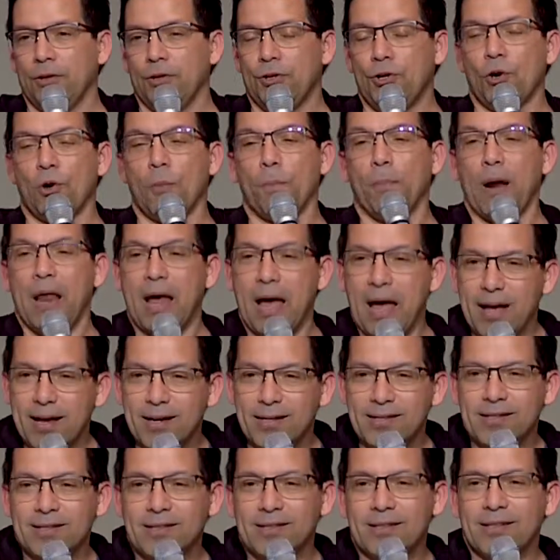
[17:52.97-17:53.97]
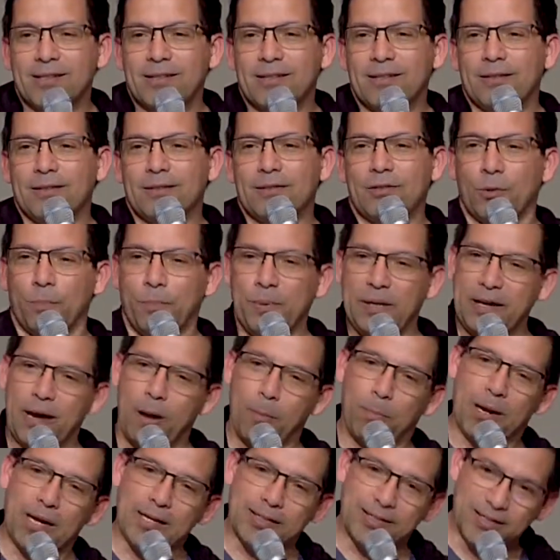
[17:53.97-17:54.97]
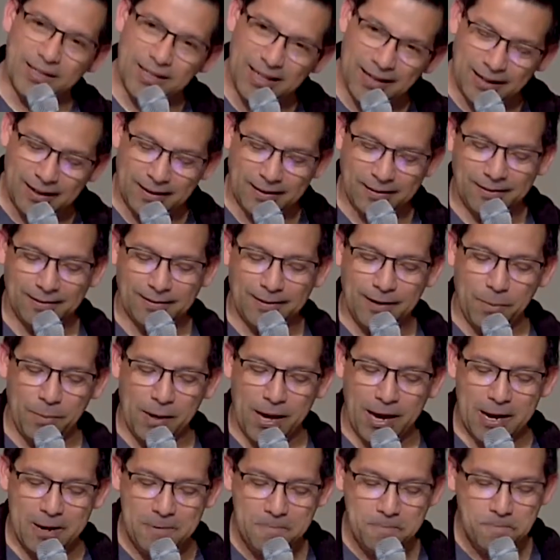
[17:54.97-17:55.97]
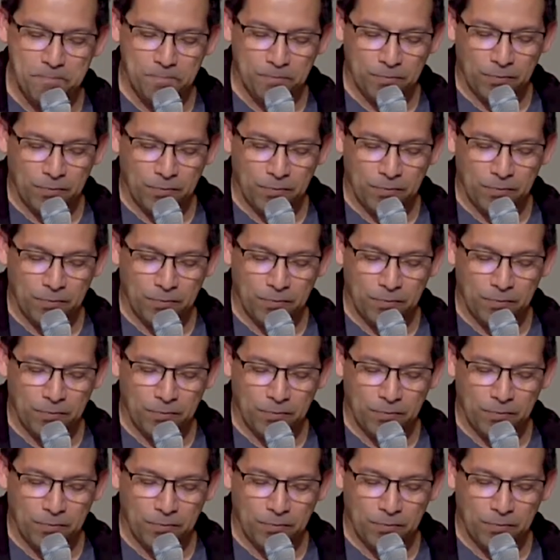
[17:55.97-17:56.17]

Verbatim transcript: You're blessed to be a blessing. Amen?